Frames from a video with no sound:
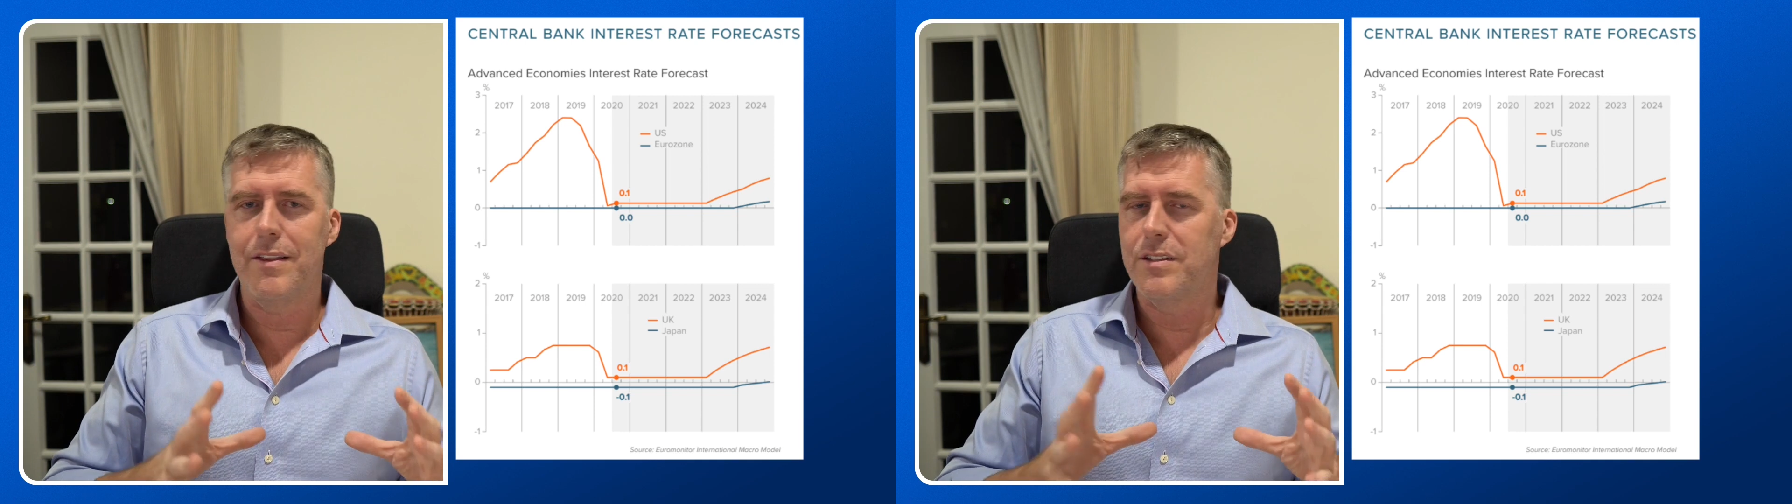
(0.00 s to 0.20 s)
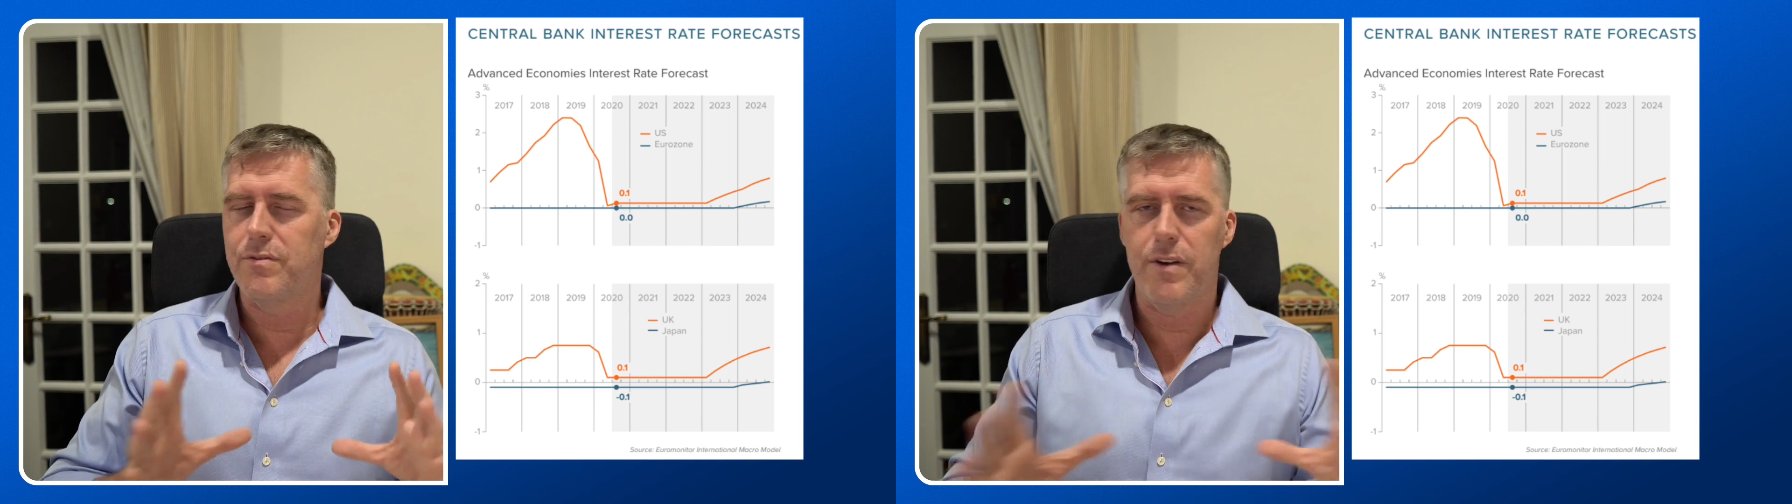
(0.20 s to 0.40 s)

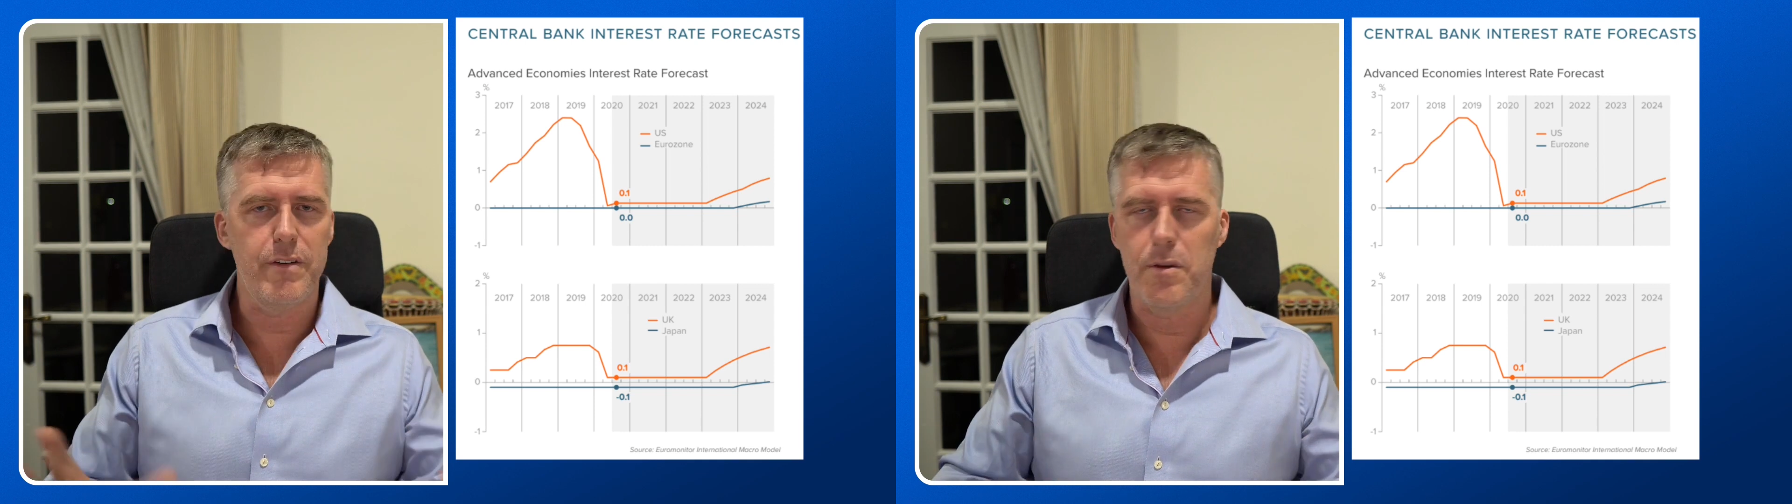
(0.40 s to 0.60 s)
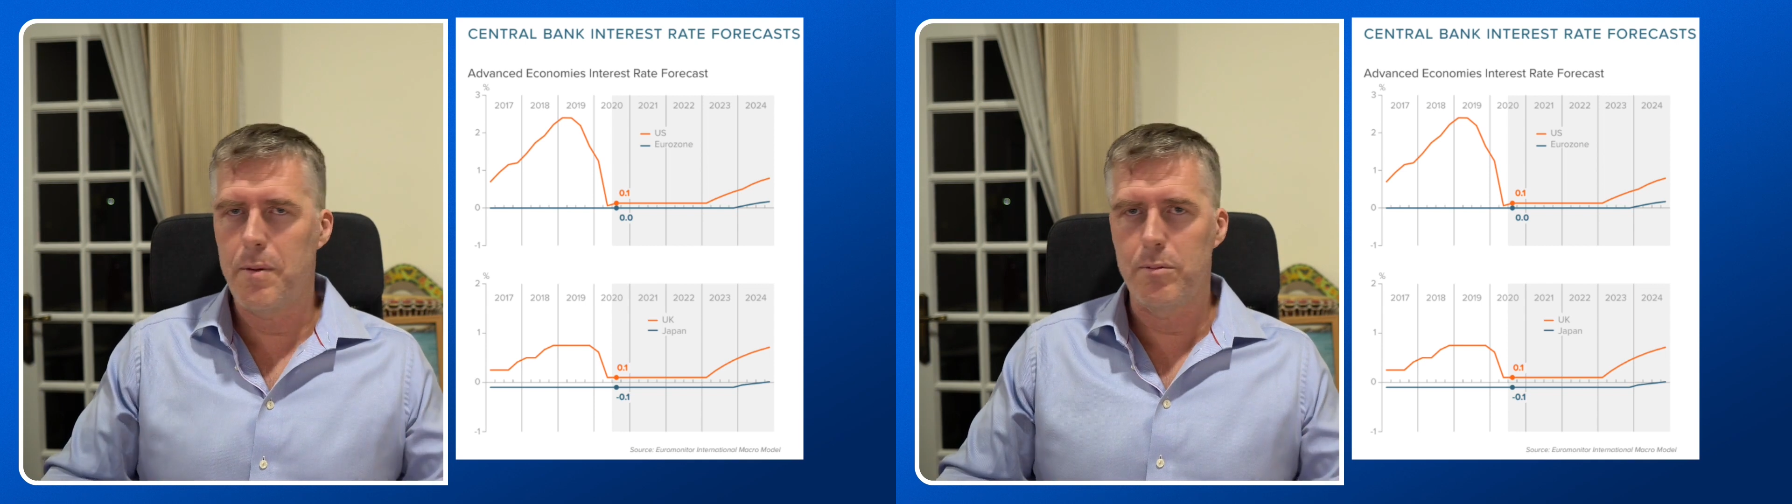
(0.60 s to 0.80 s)
very
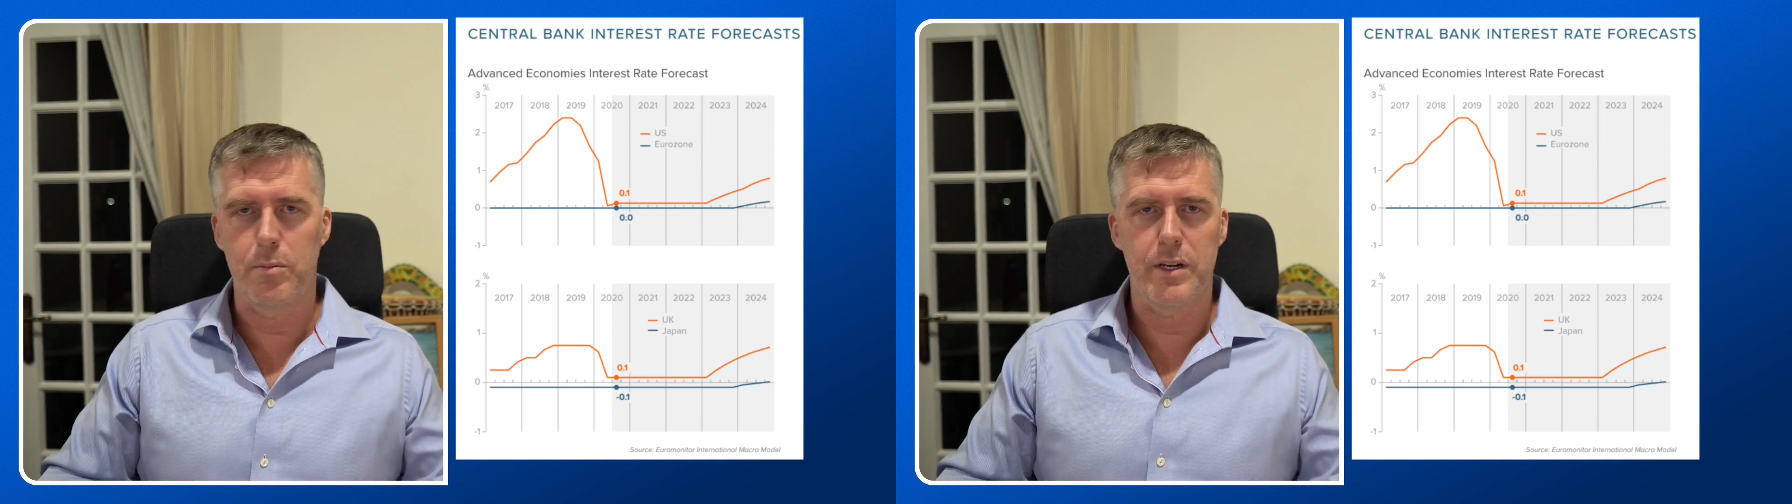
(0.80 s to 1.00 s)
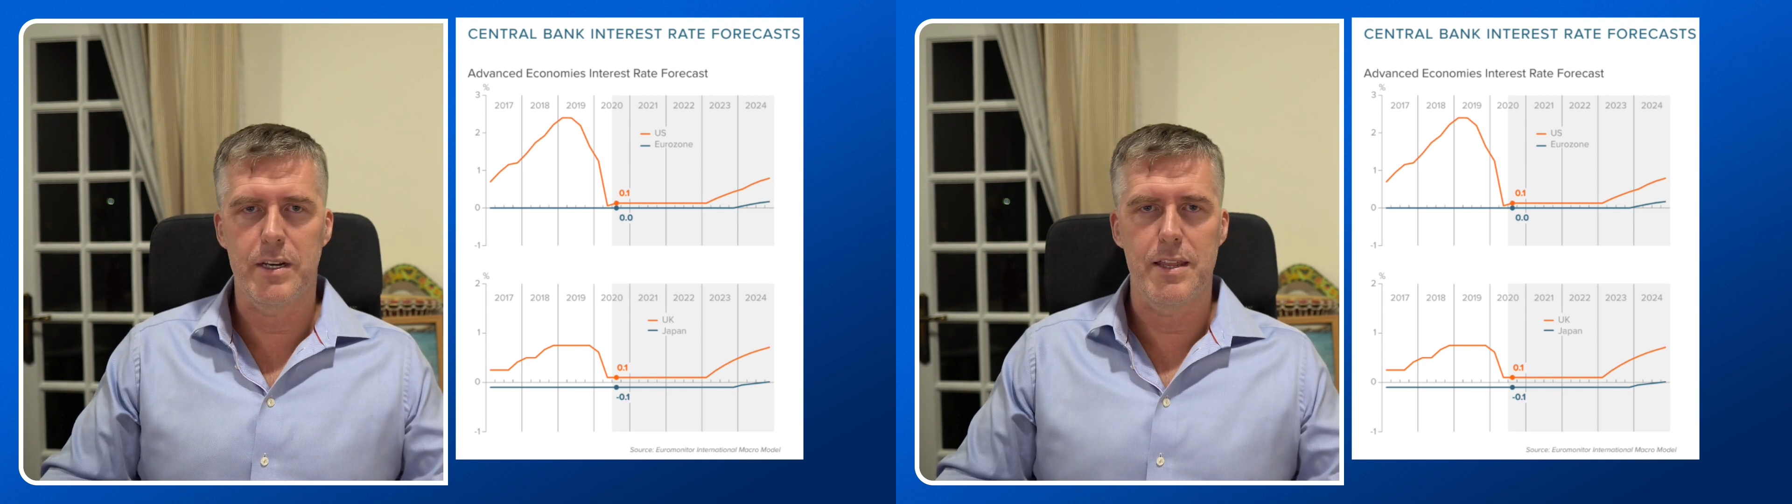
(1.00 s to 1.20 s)
few people
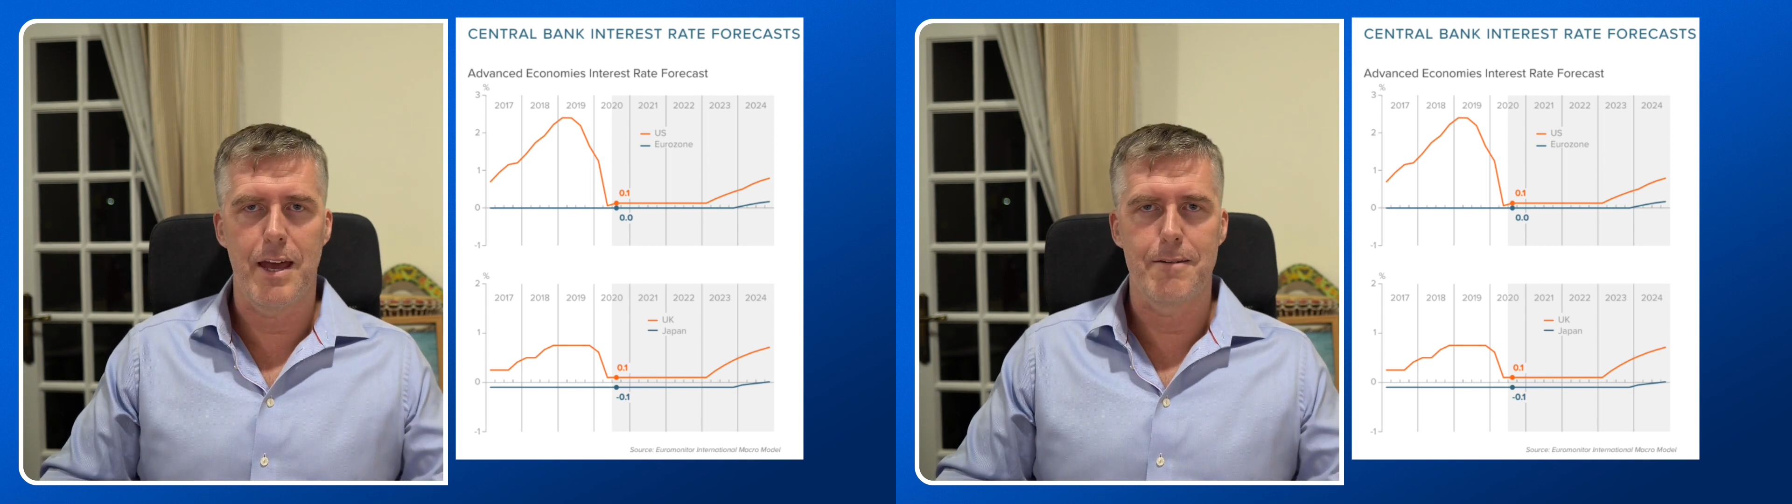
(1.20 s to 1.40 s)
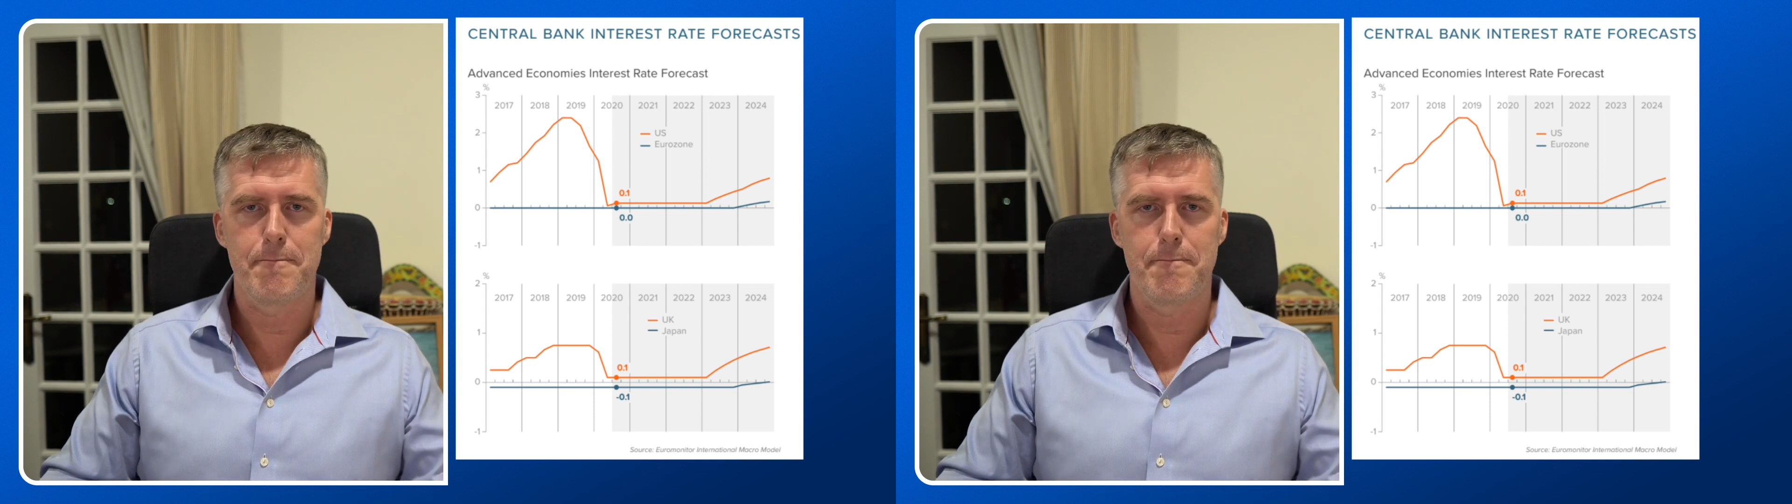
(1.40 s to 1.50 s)
predicting that.